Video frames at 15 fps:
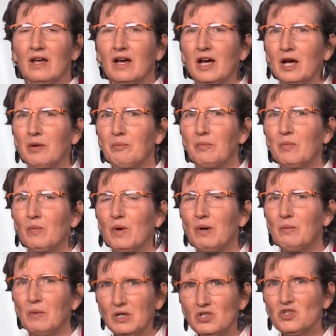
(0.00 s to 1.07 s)
Well,
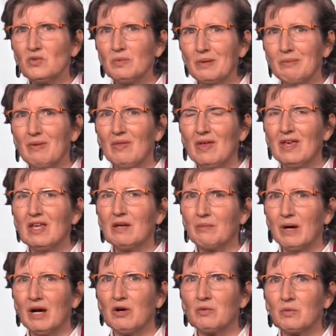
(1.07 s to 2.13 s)
what should we be thinking
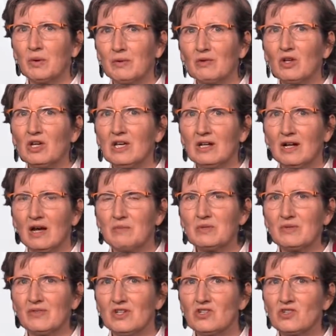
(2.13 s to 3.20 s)
about when we're looking at
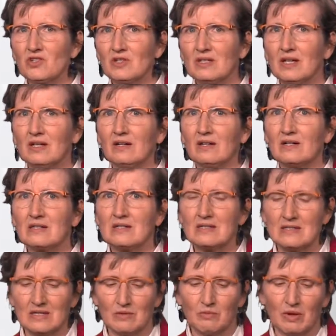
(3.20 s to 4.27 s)
observational data to
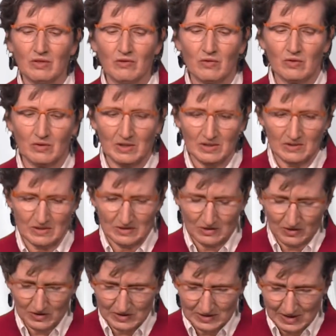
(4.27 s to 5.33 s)
see whether there is
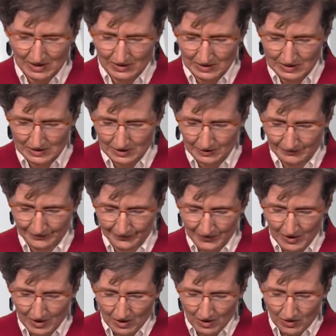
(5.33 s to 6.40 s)
causality?
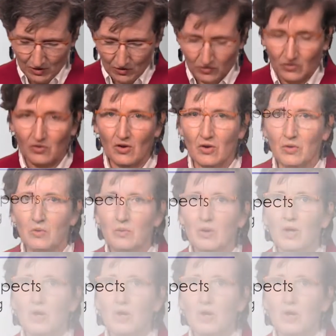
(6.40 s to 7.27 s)
So